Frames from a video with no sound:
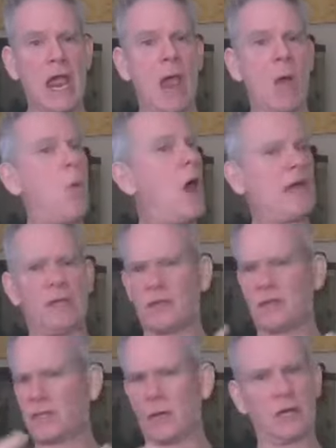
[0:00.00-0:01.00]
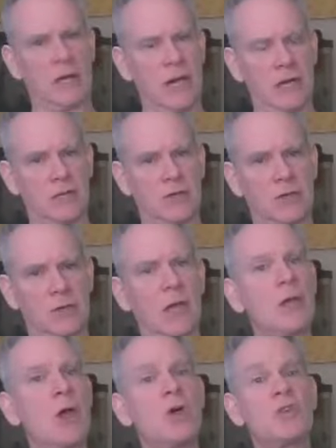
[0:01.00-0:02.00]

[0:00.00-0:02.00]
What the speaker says: and why he is so connected to it.